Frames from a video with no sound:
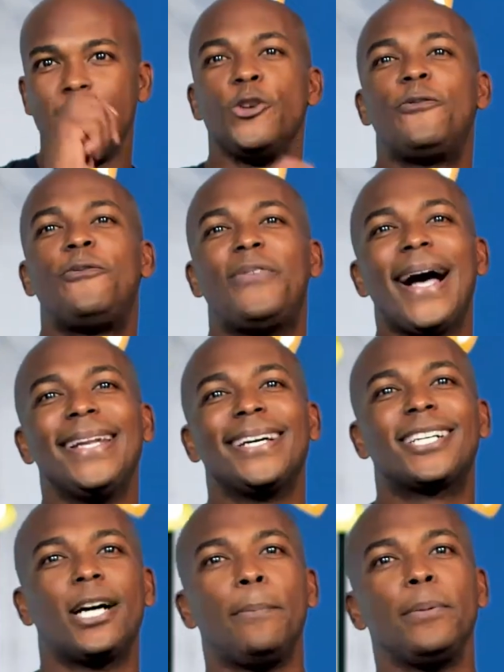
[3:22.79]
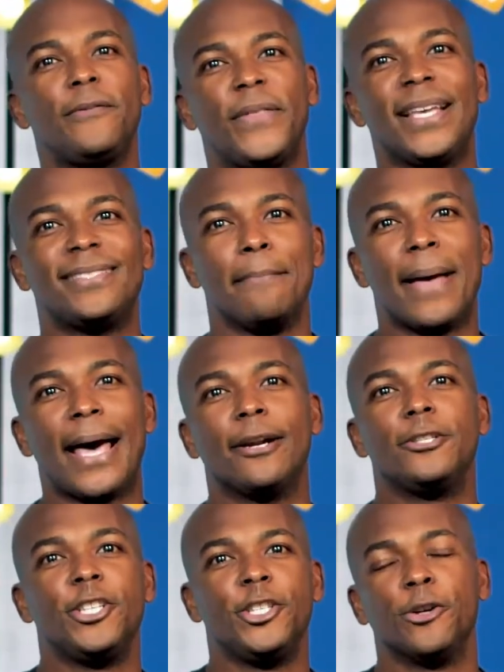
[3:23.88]
you'd find a couple of things that matter
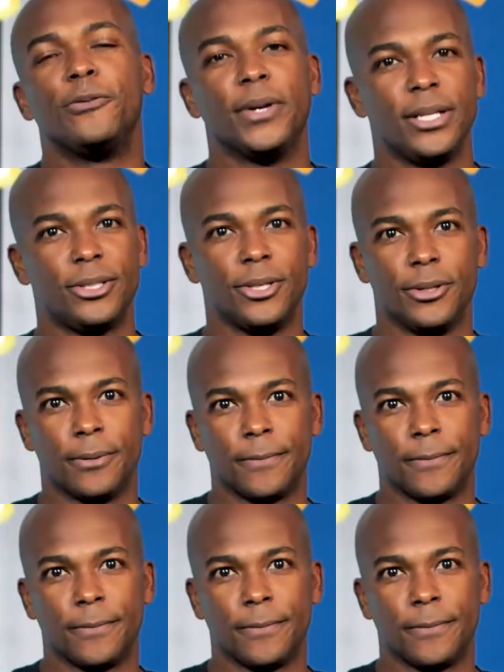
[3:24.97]
to your friends too.